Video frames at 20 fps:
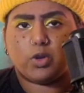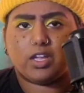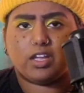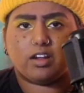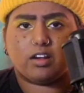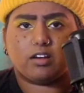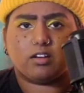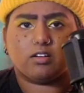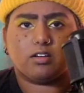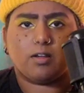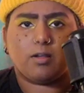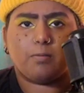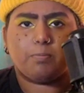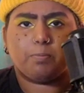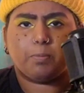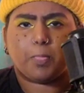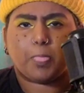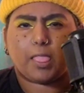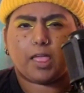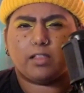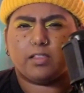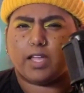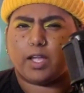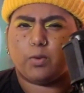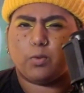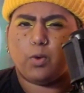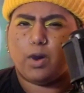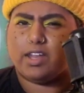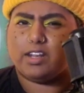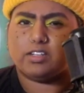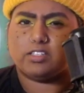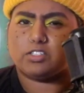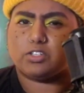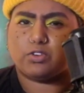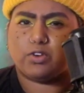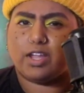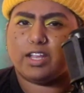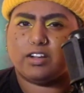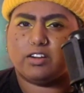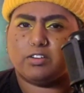Queer, like what a
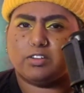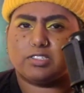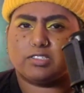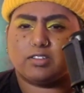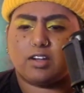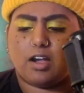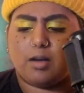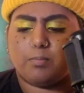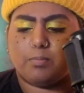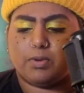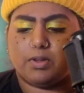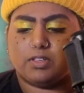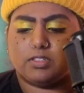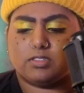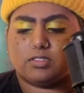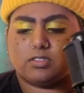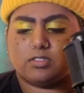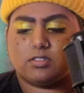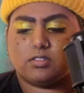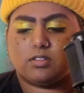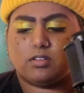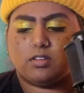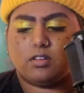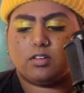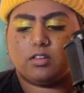traitorous compass.